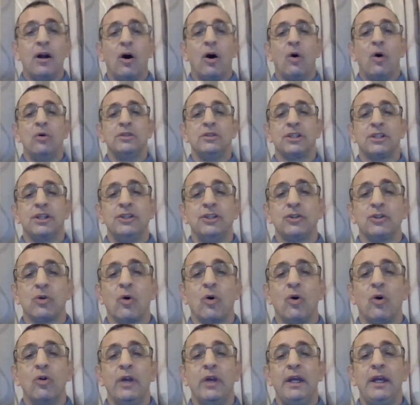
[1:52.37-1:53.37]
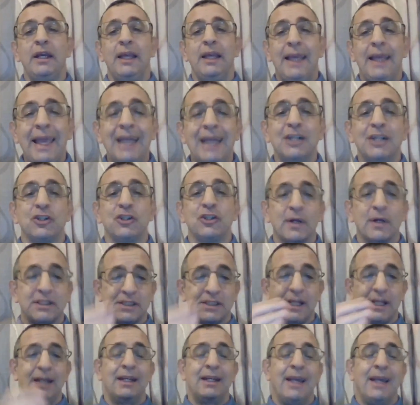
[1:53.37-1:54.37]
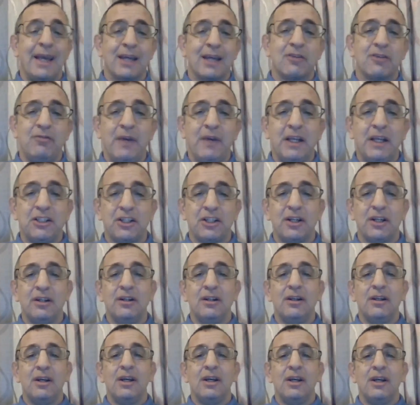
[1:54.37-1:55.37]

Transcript: owns controlling interest in Hikvision,